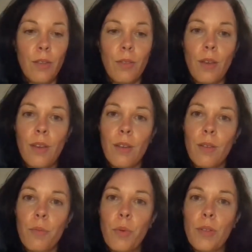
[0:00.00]

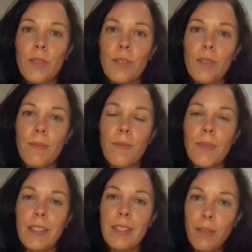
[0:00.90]
Though what's
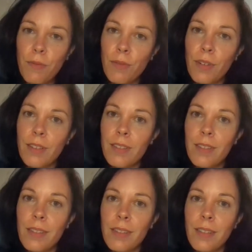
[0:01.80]

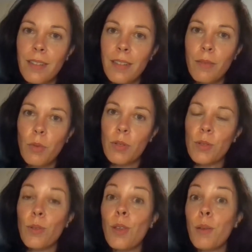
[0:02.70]
different,
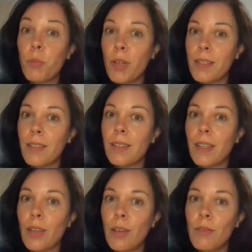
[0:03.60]
what's not present
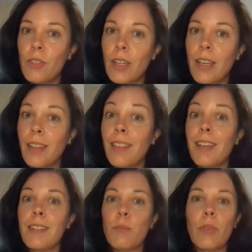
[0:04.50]
in coaching
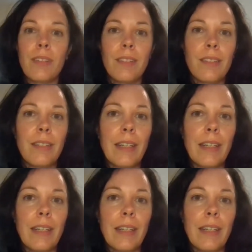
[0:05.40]
that is present in